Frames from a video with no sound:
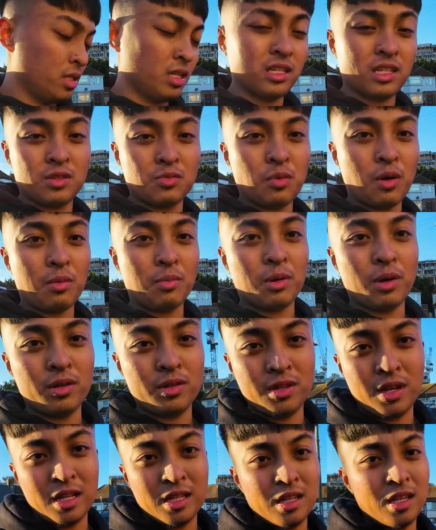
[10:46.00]
This is where I'm
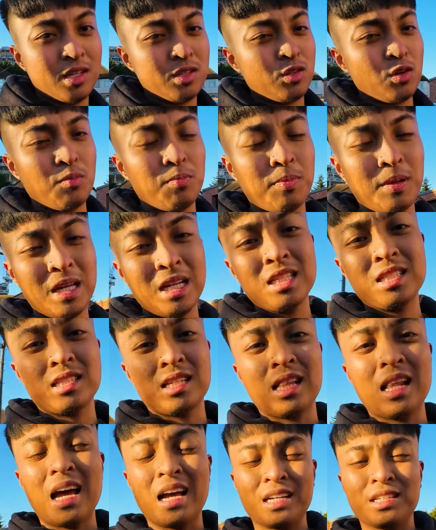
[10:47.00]
going to end it. So
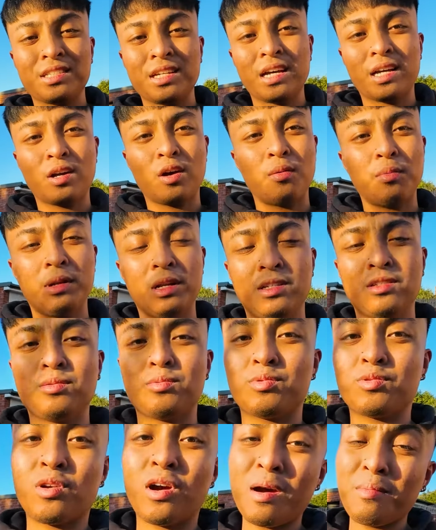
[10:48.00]
please like, share, comment and
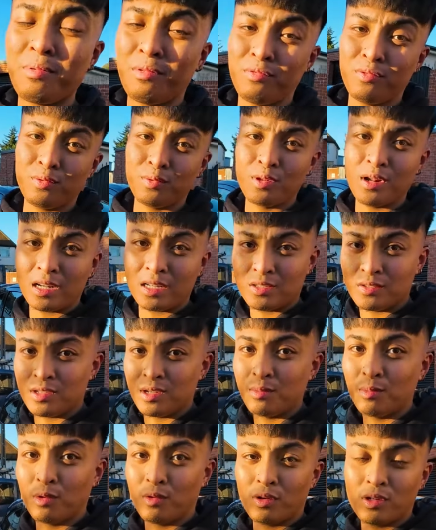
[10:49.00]
subscribe if you would like to
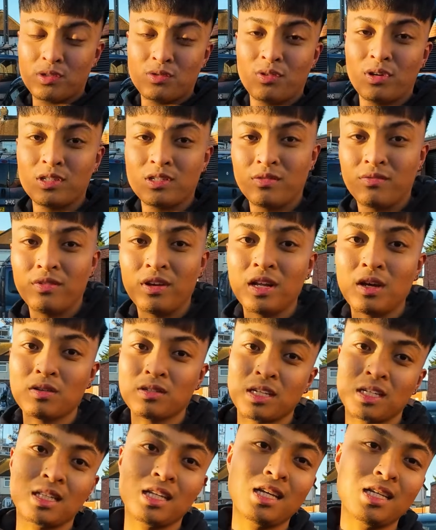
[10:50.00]
see more restoration
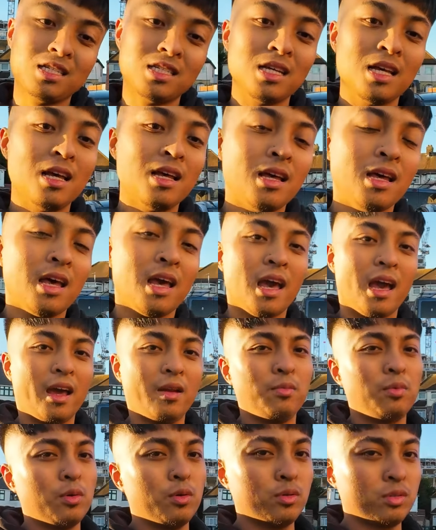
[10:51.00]
videos like this.
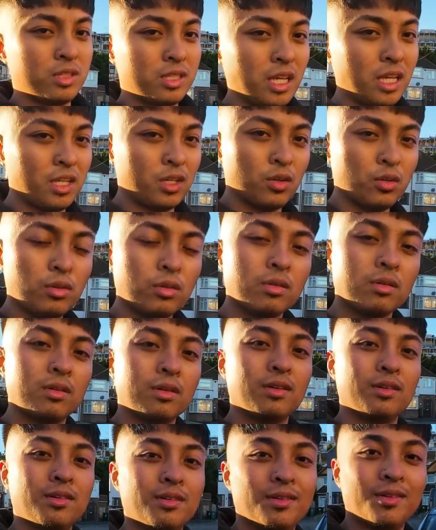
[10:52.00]
And we'll see you
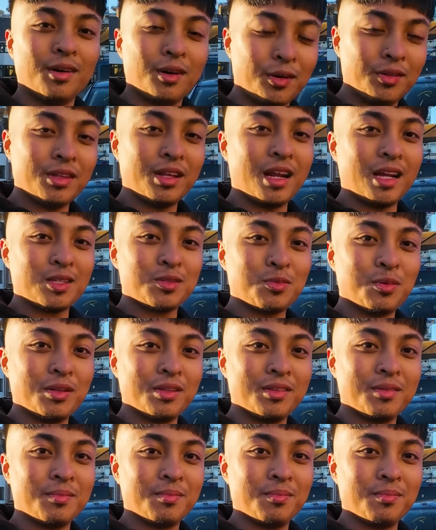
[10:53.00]
on the next one.